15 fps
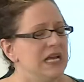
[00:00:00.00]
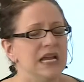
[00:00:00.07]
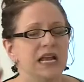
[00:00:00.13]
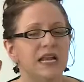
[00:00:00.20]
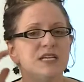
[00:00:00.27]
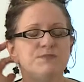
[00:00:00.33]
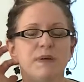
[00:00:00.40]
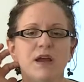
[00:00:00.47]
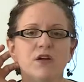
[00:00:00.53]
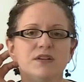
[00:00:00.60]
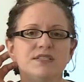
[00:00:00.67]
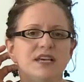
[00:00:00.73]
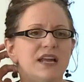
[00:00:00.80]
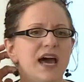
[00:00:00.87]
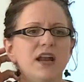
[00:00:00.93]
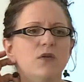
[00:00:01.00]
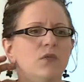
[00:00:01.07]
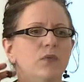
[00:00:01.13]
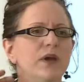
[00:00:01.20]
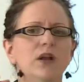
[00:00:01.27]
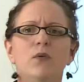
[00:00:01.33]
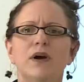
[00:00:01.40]
And his parents said, I
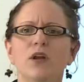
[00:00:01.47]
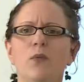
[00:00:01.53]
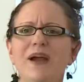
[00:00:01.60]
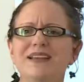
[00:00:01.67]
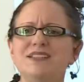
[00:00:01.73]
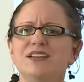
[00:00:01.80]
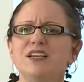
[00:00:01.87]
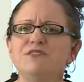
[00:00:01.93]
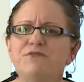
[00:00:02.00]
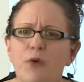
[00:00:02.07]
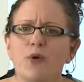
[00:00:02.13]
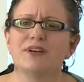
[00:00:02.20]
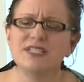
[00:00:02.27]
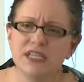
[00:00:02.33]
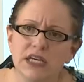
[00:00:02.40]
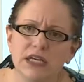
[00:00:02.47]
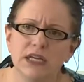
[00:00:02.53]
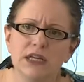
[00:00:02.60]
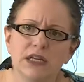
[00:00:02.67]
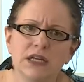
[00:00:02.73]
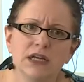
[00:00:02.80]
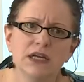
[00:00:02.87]
don't, we don't want to wait till he's
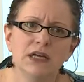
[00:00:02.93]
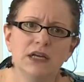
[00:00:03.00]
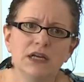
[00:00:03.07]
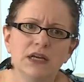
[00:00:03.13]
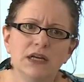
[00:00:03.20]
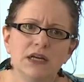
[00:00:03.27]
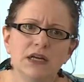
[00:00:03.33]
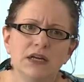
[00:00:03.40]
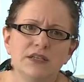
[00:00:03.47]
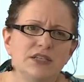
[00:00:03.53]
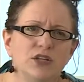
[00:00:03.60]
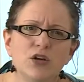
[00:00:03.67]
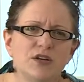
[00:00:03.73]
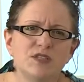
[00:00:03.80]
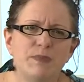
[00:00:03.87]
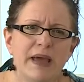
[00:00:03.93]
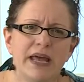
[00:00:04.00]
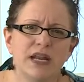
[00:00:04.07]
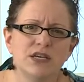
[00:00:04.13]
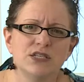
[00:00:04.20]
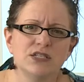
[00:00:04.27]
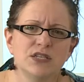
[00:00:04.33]
14 to learn
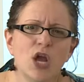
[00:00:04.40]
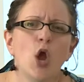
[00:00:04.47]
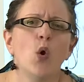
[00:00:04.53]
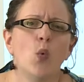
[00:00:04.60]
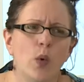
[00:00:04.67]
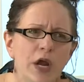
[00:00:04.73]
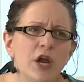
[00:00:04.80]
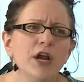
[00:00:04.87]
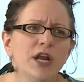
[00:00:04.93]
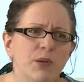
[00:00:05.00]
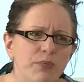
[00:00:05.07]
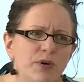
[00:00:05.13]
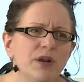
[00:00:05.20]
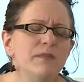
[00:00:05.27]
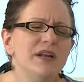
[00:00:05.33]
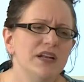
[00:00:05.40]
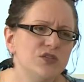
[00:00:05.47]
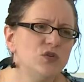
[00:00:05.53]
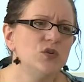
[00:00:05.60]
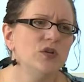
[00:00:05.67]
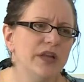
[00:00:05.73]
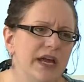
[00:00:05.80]
Spanish. We're going to put him in a
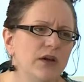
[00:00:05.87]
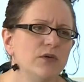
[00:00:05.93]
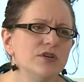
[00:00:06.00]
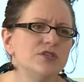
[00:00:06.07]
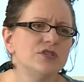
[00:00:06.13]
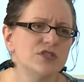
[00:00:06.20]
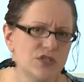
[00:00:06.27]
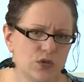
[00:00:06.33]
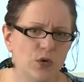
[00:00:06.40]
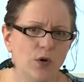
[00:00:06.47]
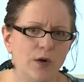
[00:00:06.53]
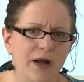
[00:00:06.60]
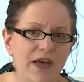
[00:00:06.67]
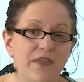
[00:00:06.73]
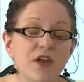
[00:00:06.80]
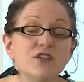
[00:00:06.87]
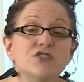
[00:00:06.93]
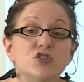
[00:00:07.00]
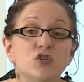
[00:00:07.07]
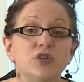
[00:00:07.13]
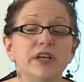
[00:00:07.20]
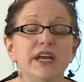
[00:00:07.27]
dual language school. And
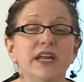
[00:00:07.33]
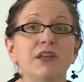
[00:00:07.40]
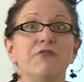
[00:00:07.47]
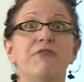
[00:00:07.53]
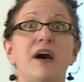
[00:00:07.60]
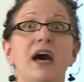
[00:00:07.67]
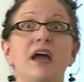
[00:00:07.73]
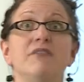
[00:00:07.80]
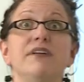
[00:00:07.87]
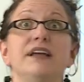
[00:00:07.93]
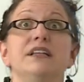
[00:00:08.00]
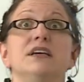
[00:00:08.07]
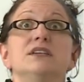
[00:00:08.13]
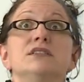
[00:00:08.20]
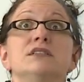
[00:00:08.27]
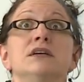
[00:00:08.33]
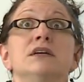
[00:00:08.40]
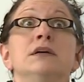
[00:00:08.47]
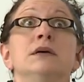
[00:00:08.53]
there's Julian at five, like this.